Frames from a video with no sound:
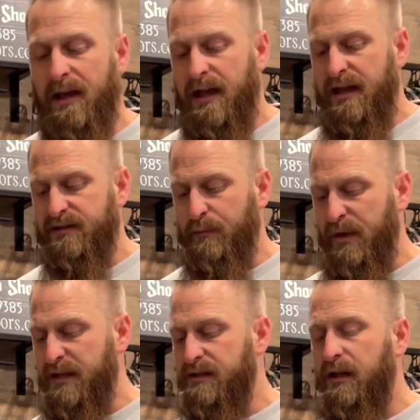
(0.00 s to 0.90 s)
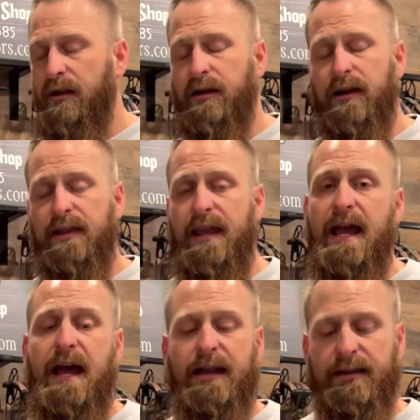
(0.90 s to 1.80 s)
as the base color and they
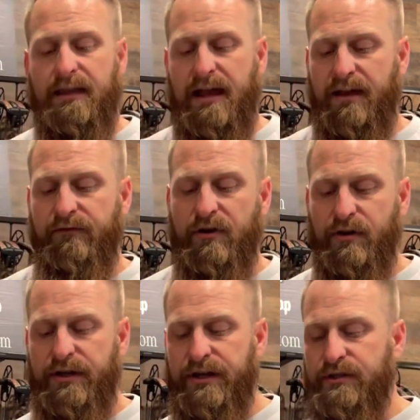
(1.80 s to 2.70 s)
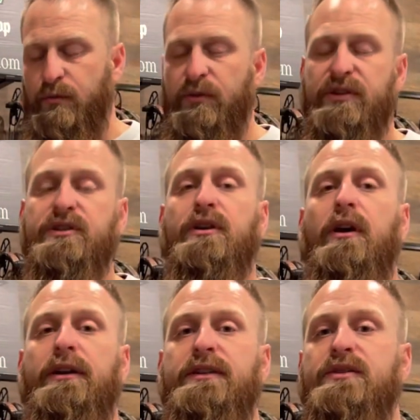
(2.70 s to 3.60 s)
added that variation with the
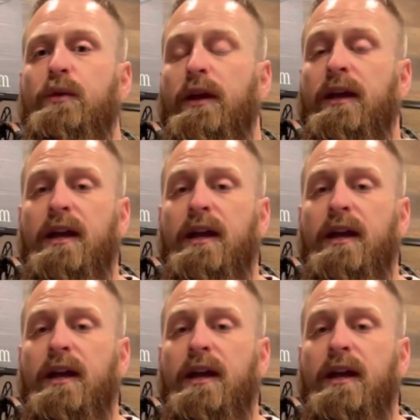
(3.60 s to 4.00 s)
Scar into it.